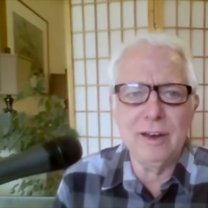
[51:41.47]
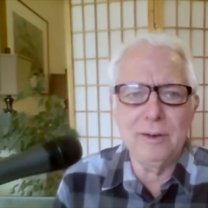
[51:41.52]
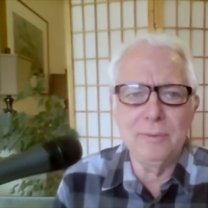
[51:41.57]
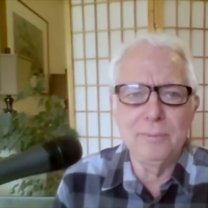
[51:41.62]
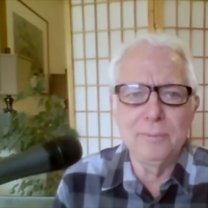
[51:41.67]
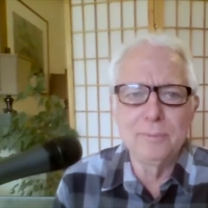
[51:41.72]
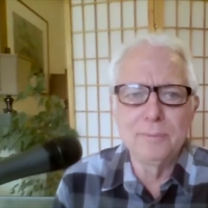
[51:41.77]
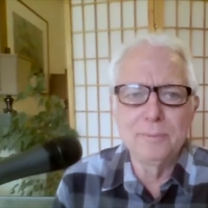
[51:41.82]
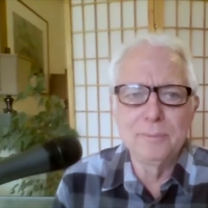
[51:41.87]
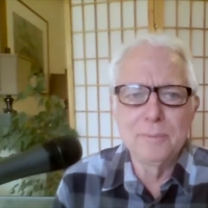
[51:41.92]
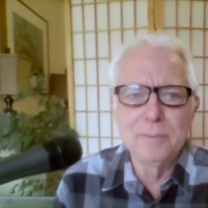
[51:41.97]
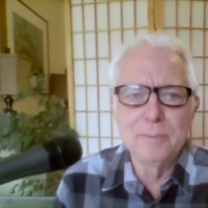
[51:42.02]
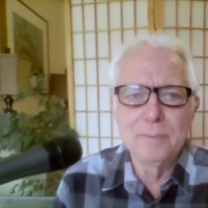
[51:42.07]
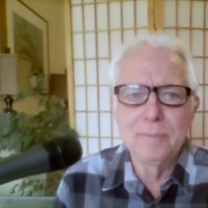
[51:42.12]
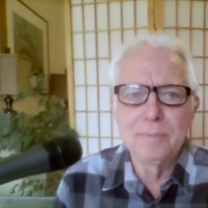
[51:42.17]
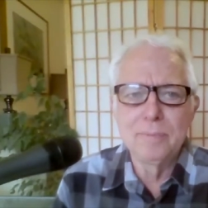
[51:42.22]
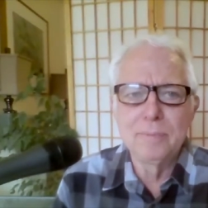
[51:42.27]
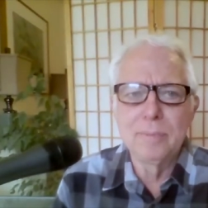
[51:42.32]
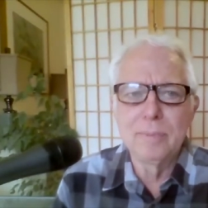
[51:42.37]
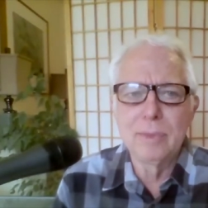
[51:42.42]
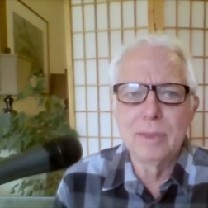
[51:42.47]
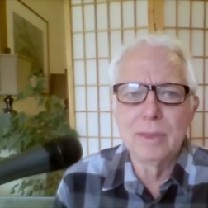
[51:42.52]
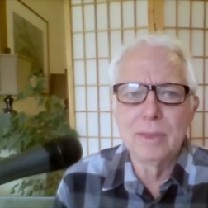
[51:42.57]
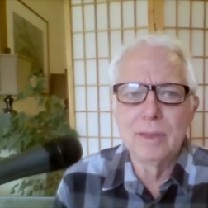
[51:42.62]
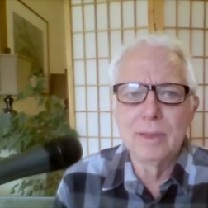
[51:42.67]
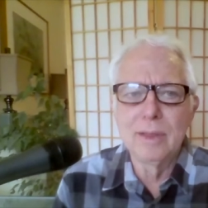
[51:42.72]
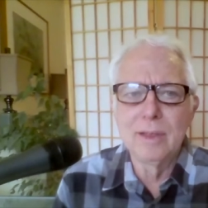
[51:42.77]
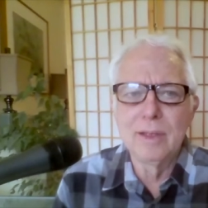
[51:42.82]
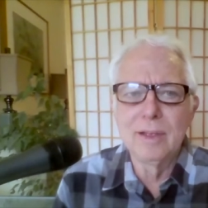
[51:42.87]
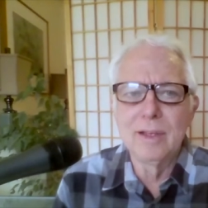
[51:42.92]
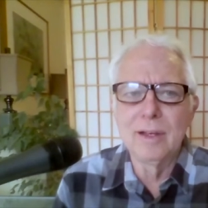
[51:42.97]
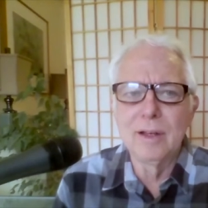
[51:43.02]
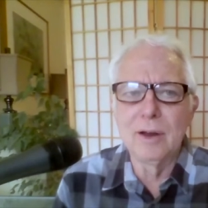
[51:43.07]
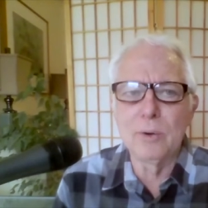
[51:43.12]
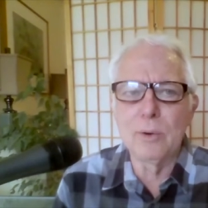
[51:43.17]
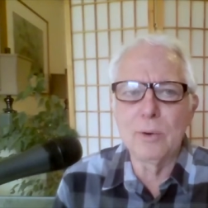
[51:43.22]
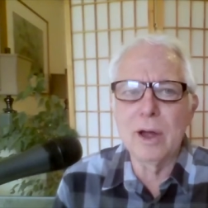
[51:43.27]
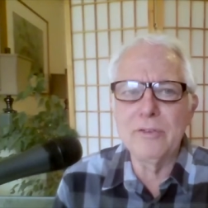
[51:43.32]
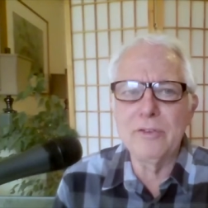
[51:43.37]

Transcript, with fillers: Was, yeah. Arrival?